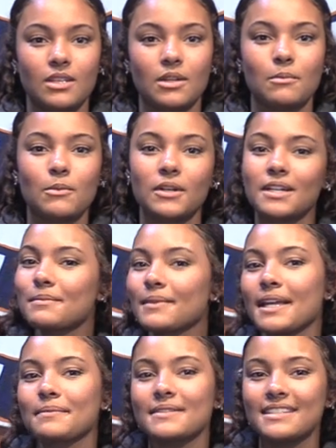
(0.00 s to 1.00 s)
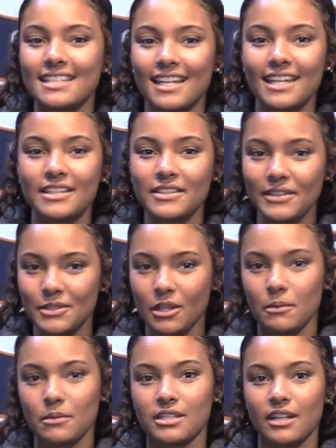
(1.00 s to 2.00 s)
Good morning, Blackman. Today is
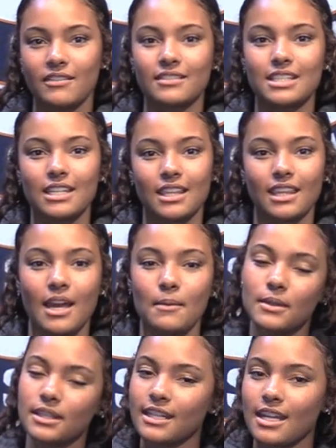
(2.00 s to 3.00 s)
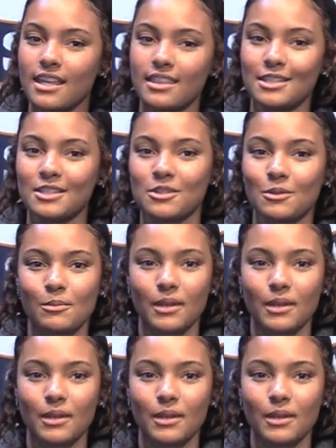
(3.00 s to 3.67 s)
October 17th. I'm Aaliyah, and this is your